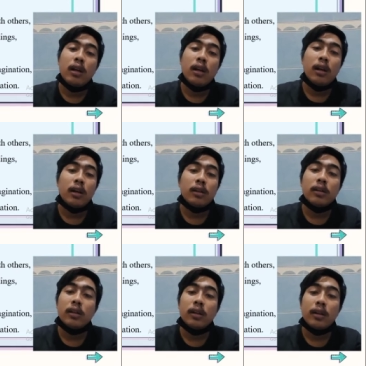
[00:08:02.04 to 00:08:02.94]
like
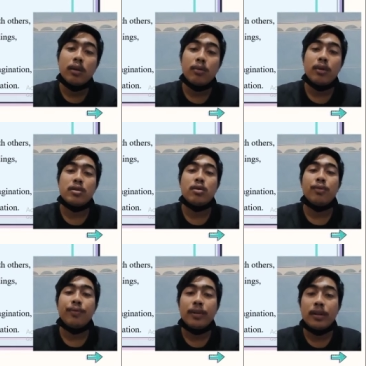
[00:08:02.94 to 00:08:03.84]
request
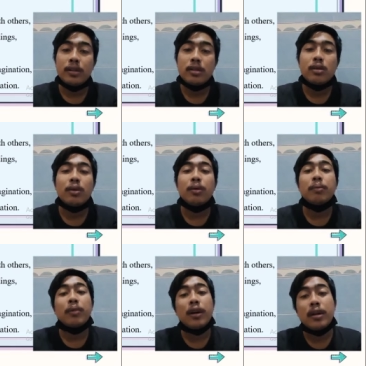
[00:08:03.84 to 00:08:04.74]
first,
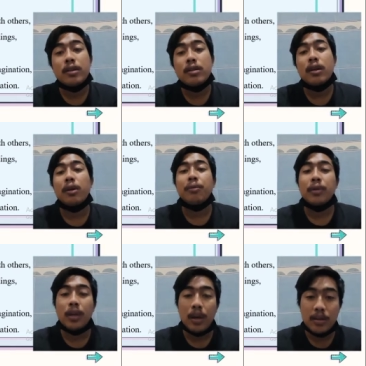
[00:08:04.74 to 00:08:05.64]
complaint,
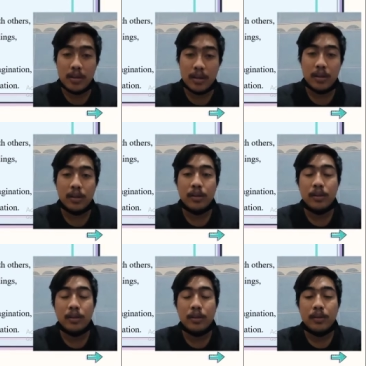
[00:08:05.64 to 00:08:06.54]
invitation.
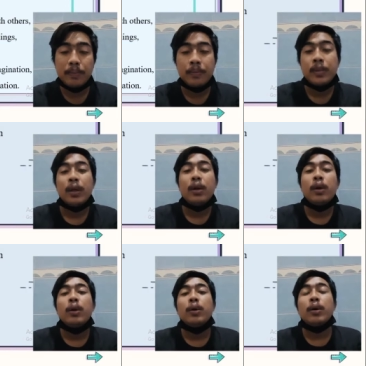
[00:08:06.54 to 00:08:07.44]

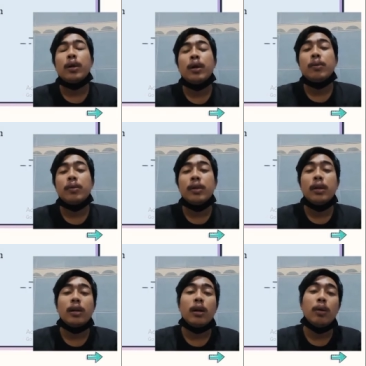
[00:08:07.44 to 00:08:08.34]
Okay, after
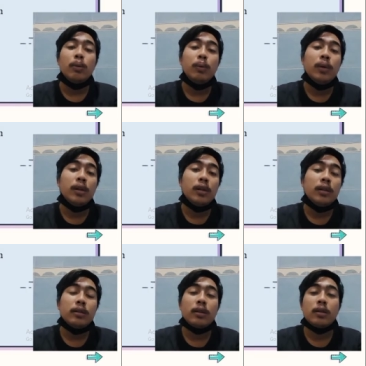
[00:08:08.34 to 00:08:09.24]
that I will
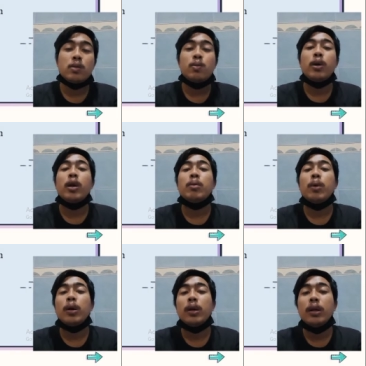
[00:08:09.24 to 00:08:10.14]
explain
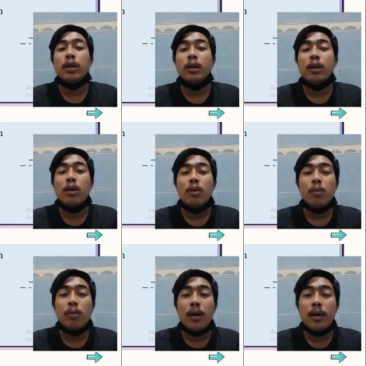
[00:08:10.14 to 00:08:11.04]
about the
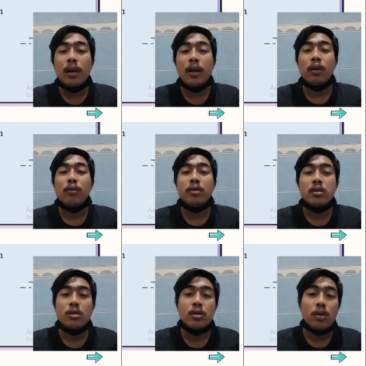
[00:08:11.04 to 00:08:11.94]
one
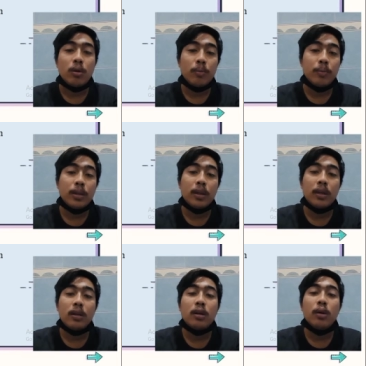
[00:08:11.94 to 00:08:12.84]
language
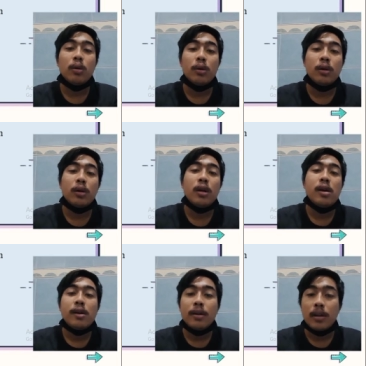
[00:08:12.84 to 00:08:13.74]
competence or
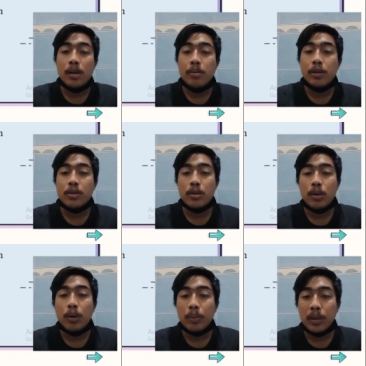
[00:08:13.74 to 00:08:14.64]
language
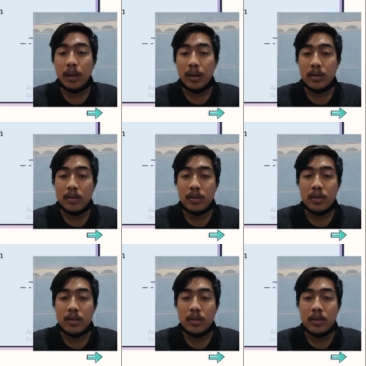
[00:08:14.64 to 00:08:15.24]
competence.